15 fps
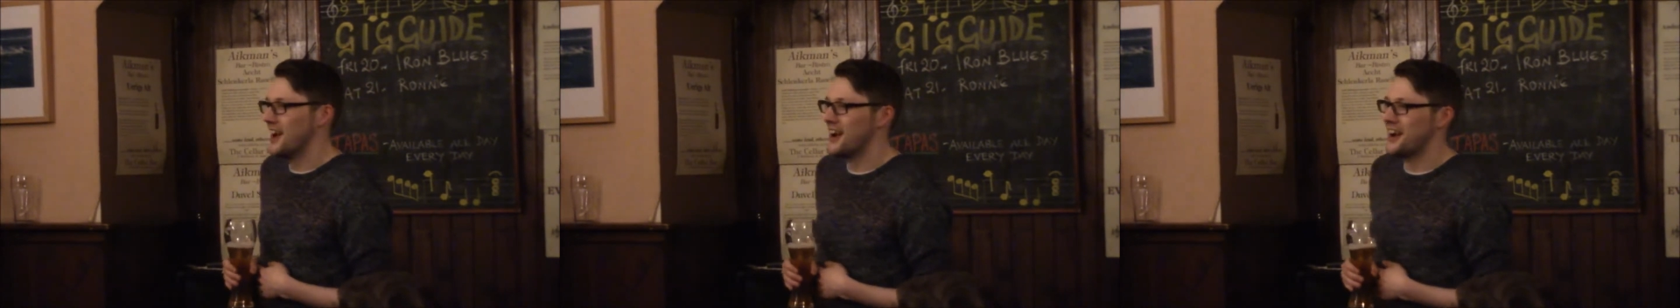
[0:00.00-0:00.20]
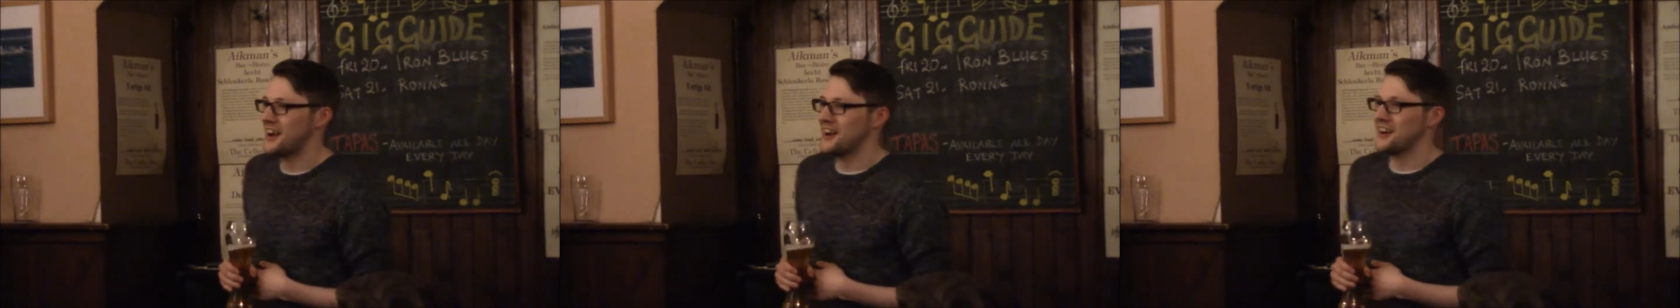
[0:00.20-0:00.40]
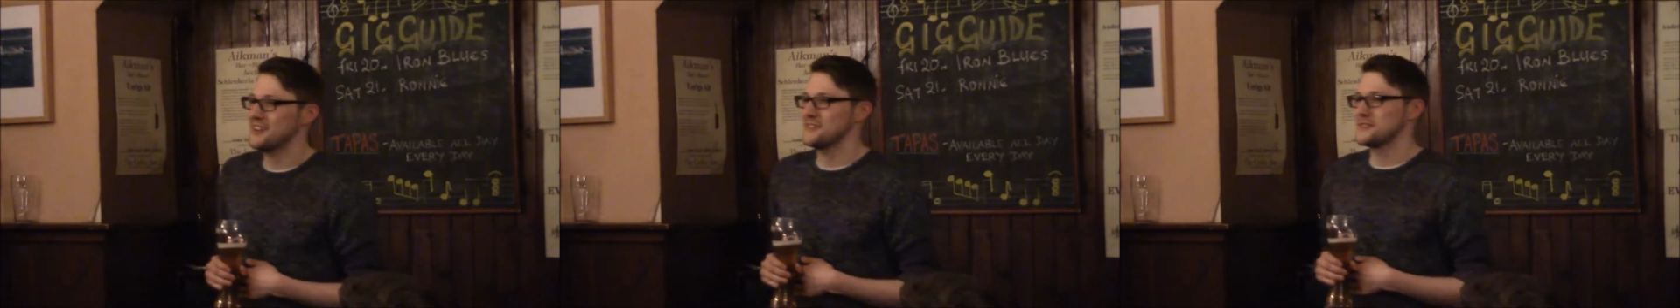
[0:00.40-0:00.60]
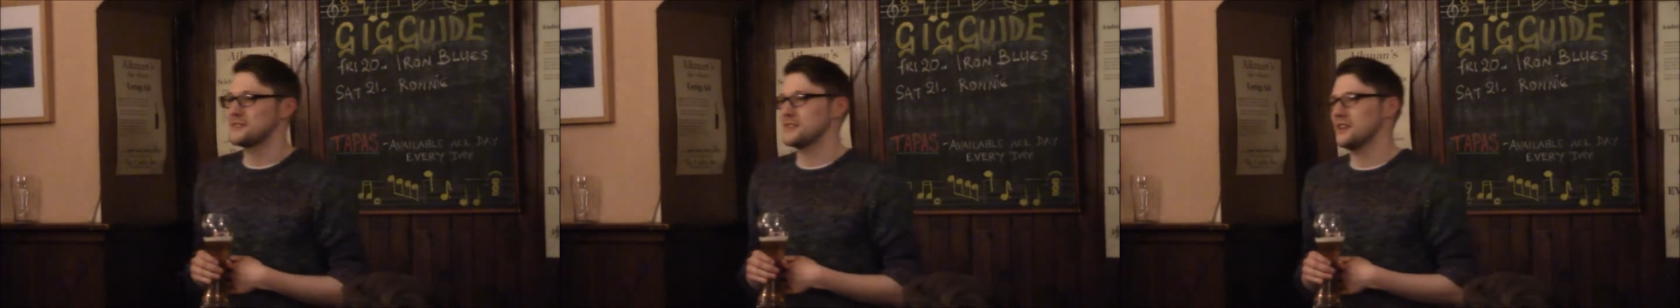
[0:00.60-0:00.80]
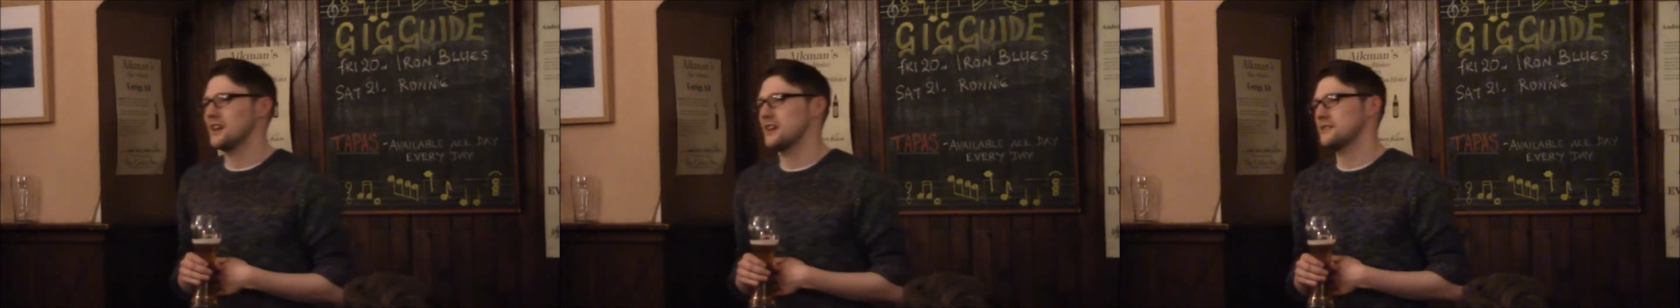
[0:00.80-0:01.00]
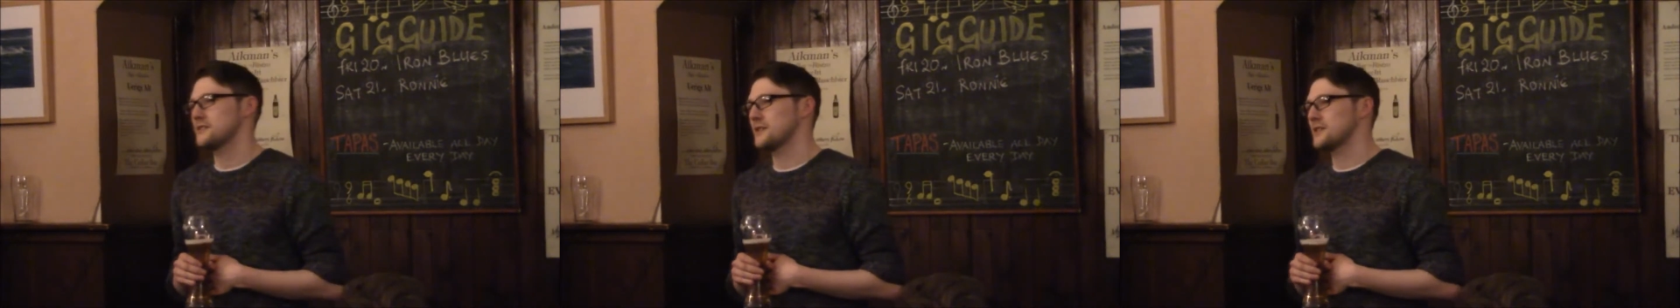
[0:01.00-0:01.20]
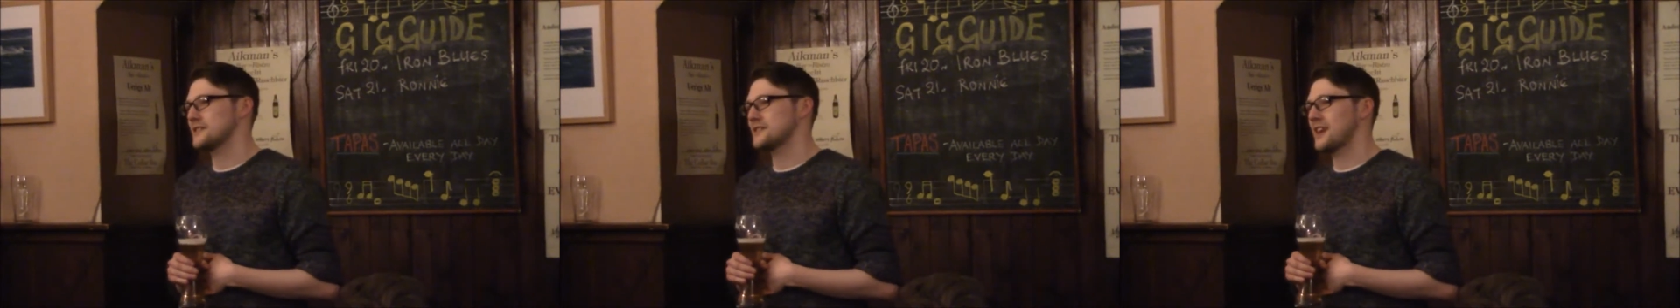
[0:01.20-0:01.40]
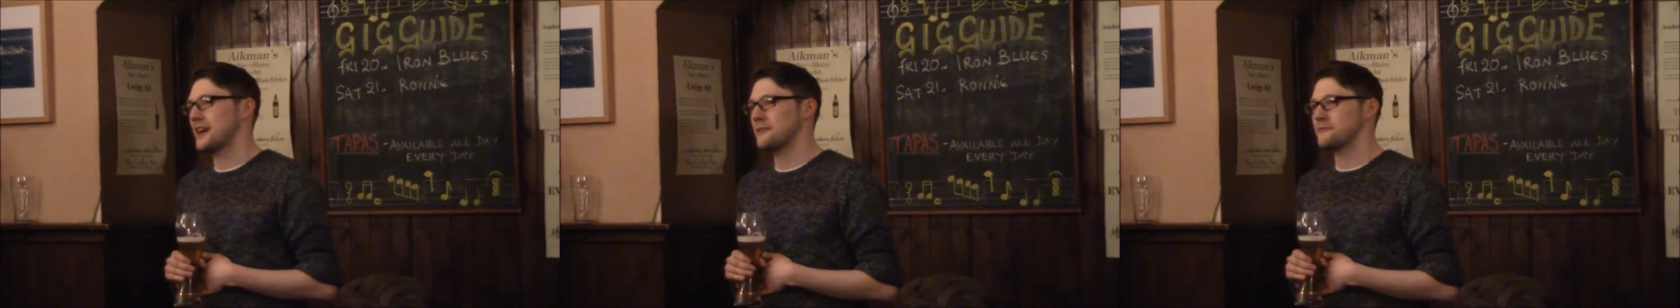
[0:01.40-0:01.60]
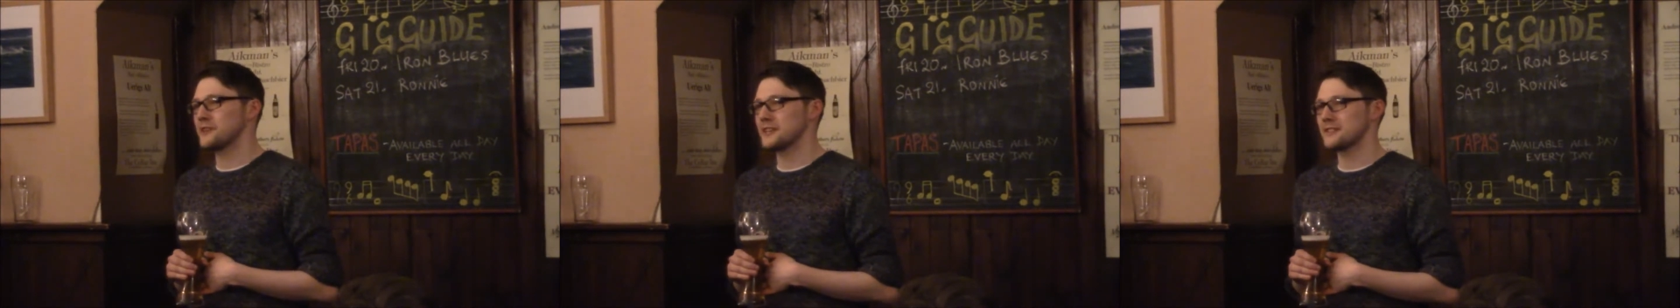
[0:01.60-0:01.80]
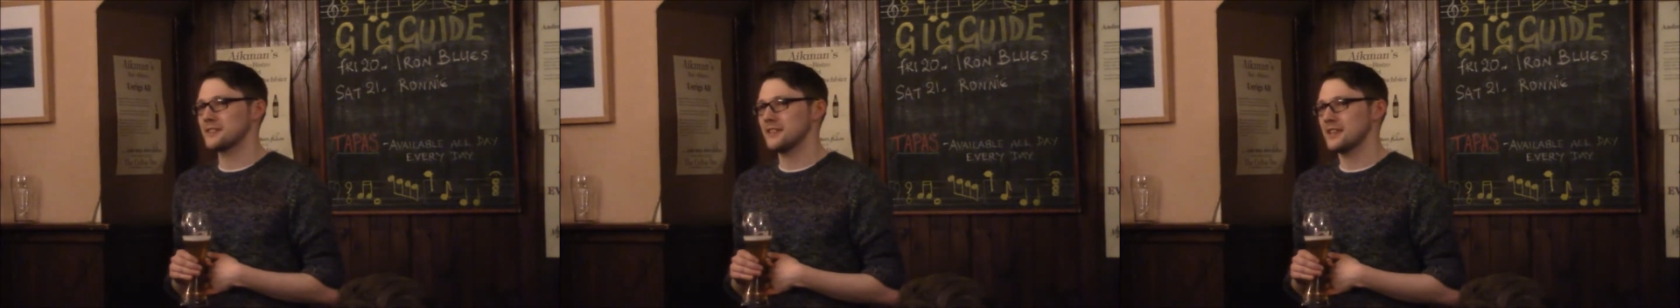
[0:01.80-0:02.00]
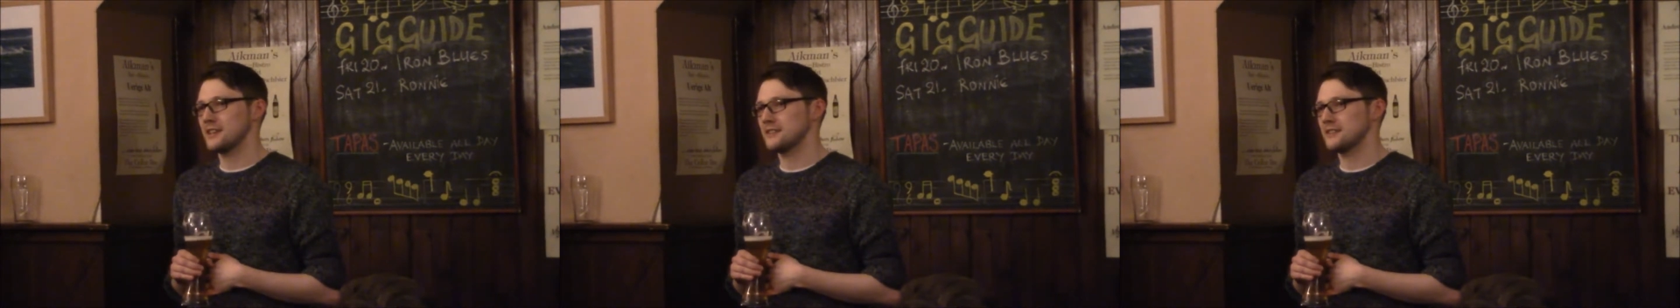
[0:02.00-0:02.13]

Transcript: Uh, so yeah, I saw a sign recently.